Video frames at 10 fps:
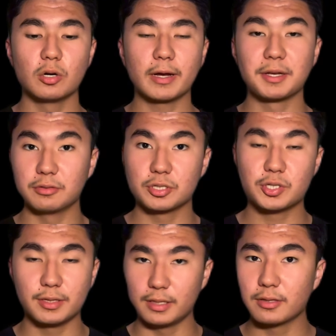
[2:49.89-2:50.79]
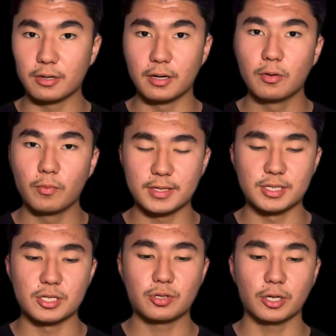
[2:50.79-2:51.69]
I can illustrate the other resonance
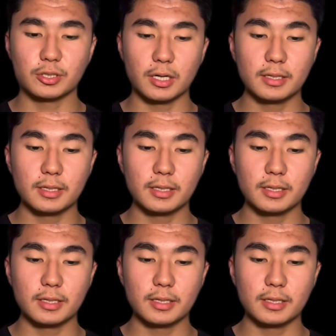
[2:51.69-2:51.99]
structure.